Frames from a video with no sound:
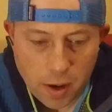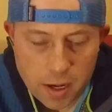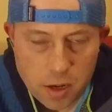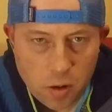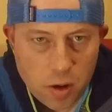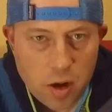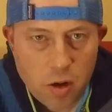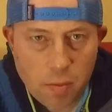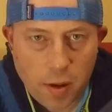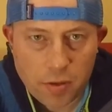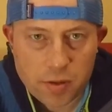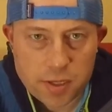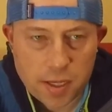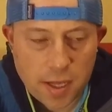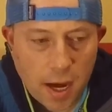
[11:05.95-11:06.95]
and you don't hear about
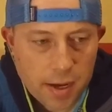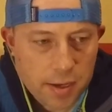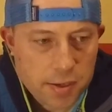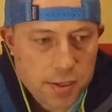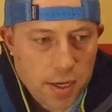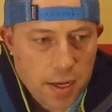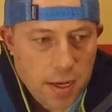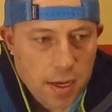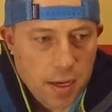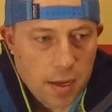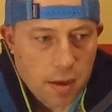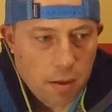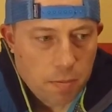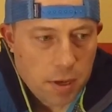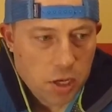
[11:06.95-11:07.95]
this a lot, is
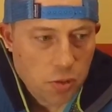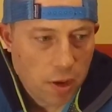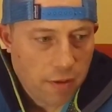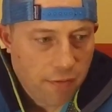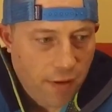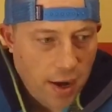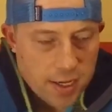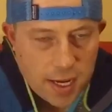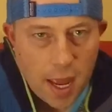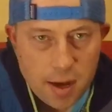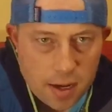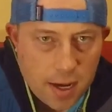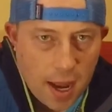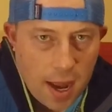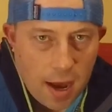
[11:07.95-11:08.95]
between Fontana
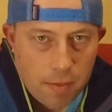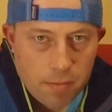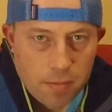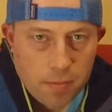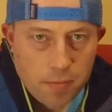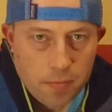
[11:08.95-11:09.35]
Dam